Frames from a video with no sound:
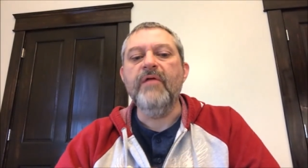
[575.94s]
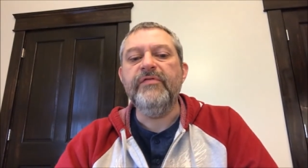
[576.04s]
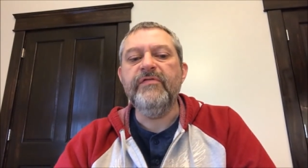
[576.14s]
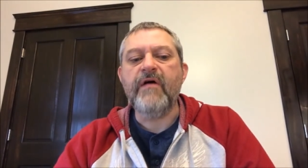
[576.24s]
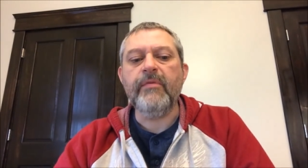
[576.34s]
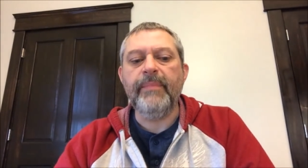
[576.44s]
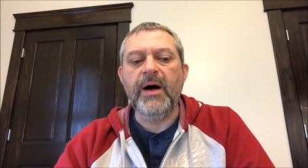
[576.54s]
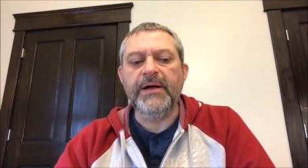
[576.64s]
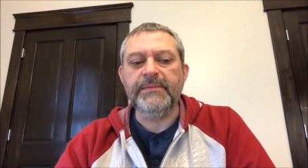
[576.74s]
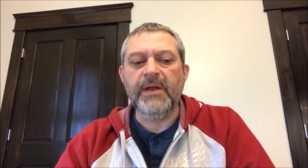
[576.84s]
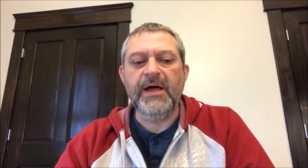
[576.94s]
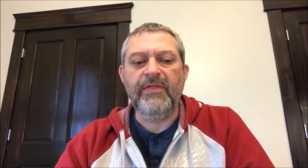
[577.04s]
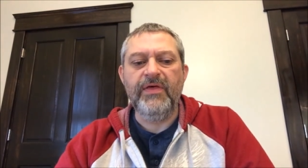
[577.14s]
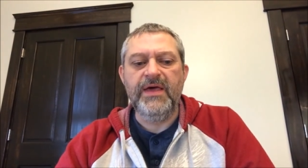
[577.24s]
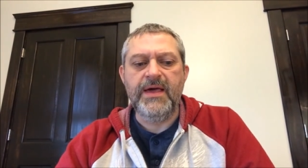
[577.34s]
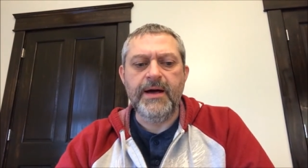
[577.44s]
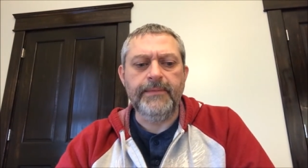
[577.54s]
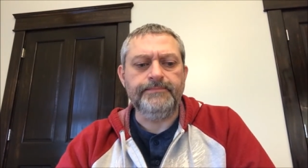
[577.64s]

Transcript: If you've ever bought like the